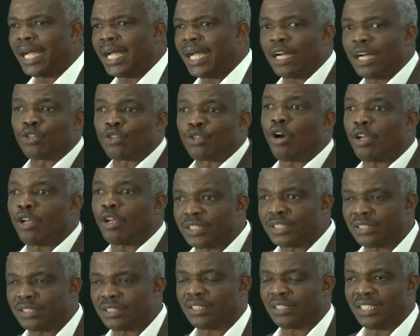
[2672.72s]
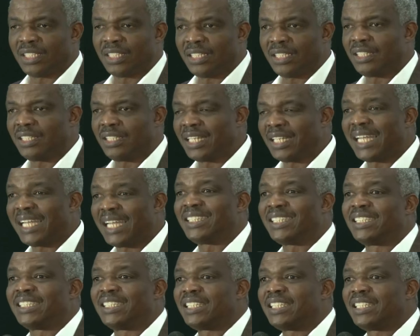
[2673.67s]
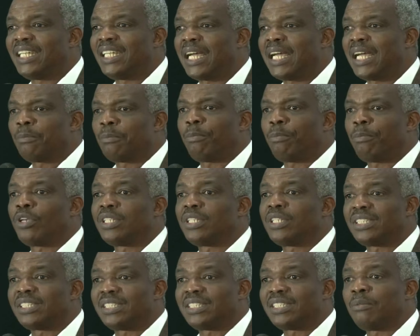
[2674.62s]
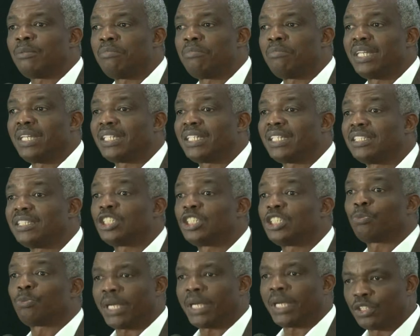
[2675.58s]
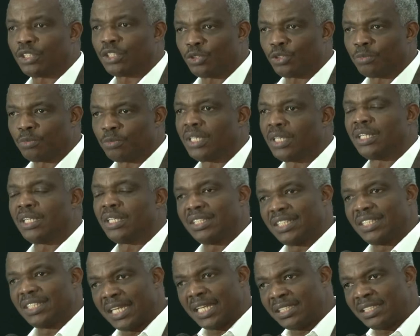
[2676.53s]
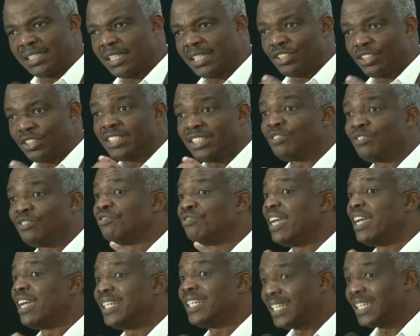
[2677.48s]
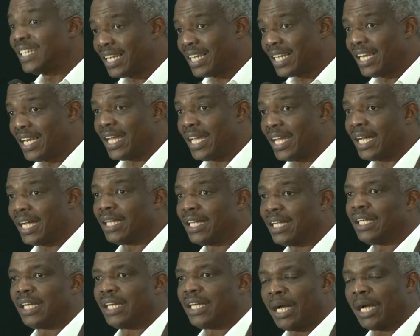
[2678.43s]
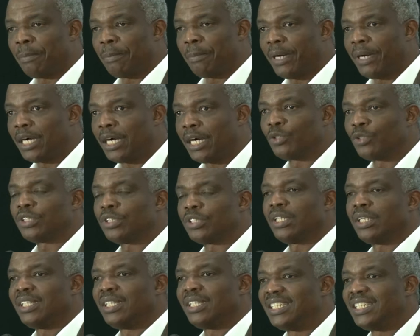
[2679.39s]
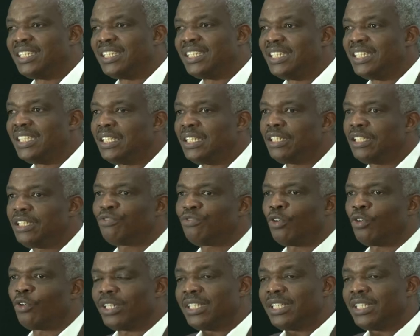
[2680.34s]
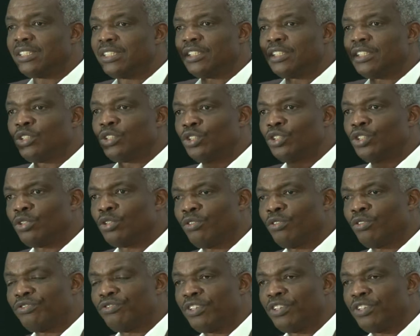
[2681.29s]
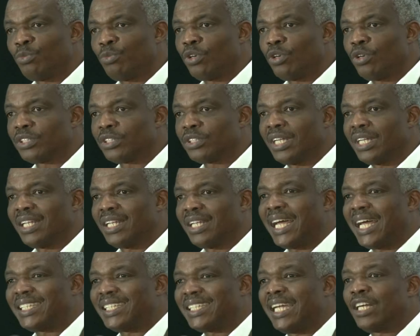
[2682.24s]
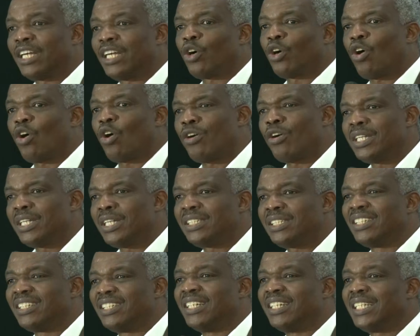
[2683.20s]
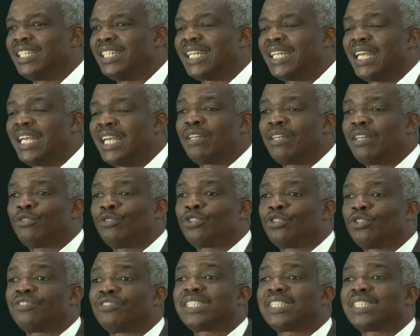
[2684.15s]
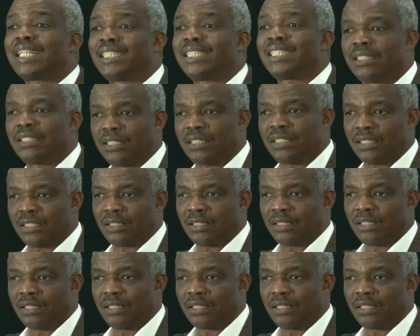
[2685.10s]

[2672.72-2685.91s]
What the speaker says: across the Nigerian policy-making spectrum, the NESG is very clear about the need for institutional frameworks that encourage greater levels of certainty.